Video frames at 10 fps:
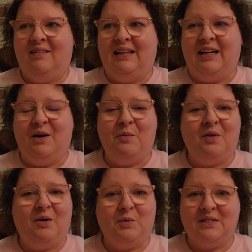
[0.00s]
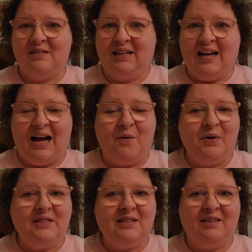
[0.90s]
you know, there was a guy I
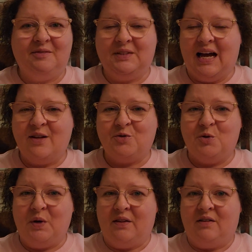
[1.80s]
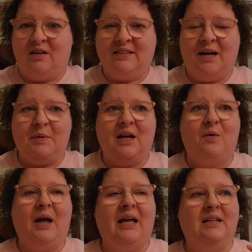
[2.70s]
went to high school with a long time
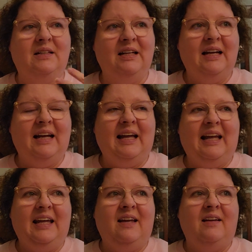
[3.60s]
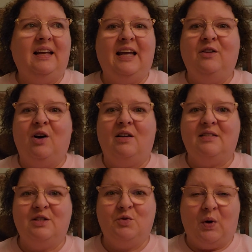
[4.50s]
ago, and he
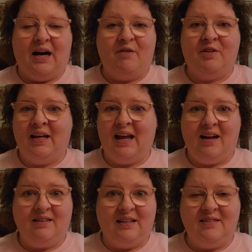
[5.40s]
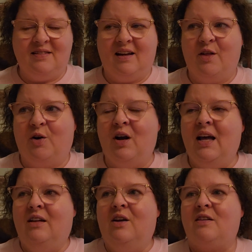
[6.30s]
lost his wife, and they had kids together.
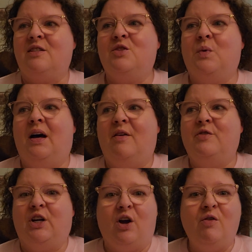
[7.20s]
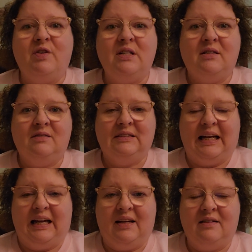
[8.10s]
Lost his wife to COVID,
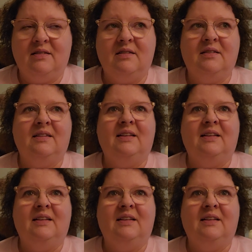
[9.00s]
and